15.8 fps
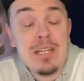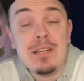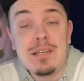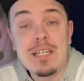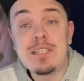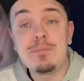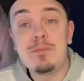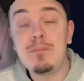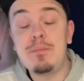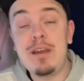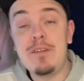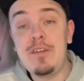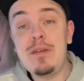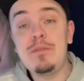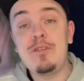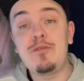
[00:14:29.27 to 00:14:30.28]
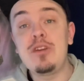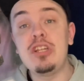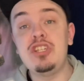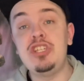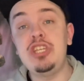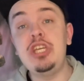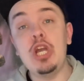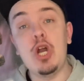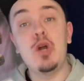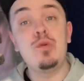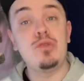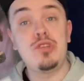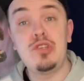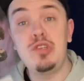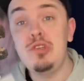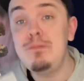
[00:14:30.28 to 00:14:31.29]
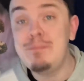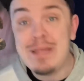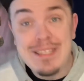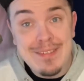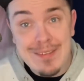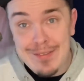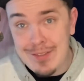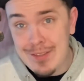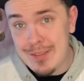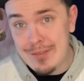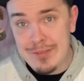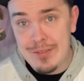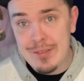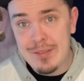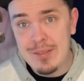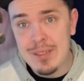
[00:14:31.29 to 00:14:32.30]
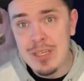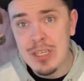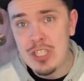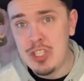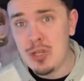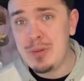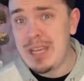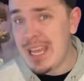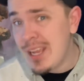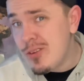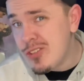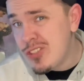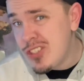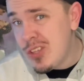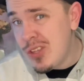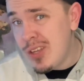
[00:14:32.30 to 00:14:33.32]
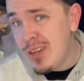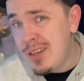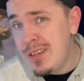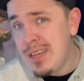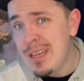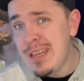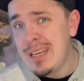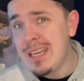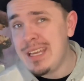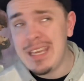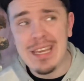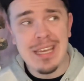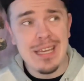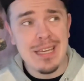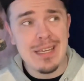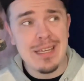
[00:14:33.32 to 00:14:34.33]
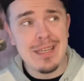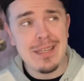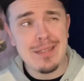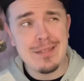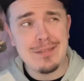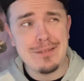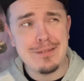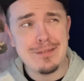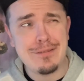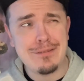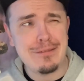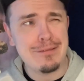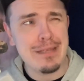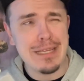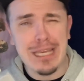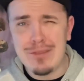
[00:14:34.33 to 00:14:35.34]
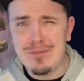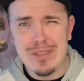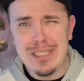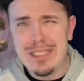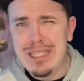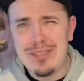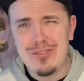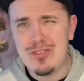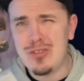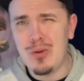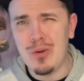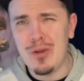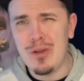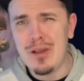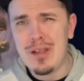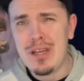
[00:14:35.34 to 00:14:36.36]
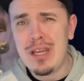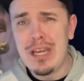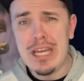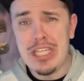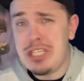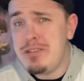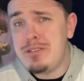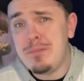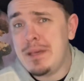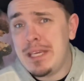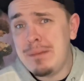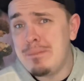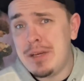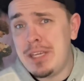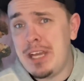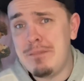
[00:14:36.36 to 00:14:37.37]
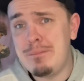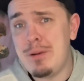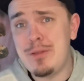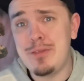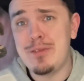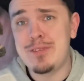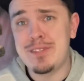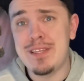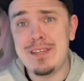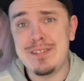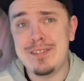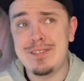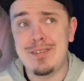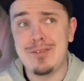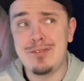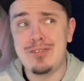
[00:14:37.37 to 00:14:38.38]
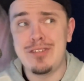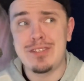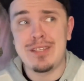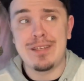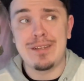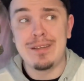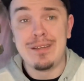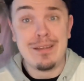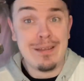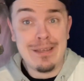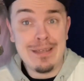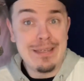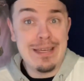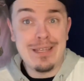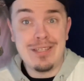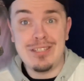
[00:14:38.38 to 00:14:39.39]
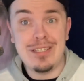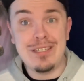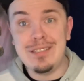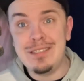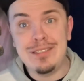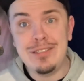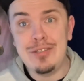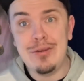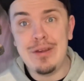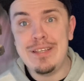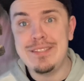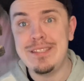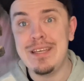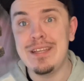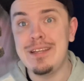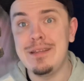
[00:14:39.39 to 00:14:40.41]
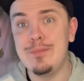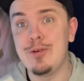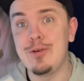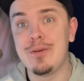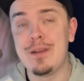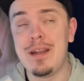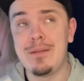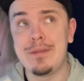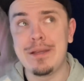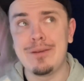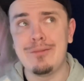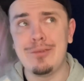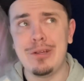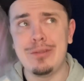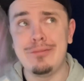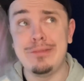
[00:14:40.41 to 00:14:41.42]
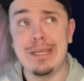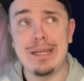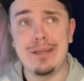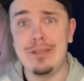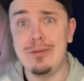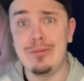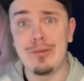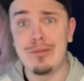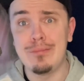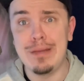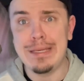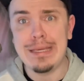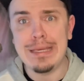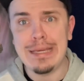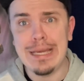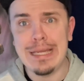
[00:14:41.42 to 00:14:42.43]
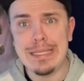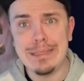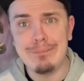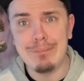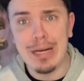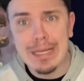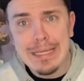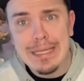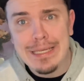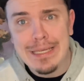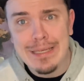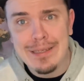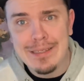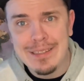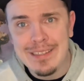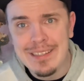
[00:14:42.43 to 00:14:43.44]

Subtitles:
Because my family friend, she owned two businesses. She owned a hair salon and a convenience store. And she was making money off both those things. So she's like, yeah, she didn't need to do ACN anymore. I'm like, well, yeah, you weren't making any money.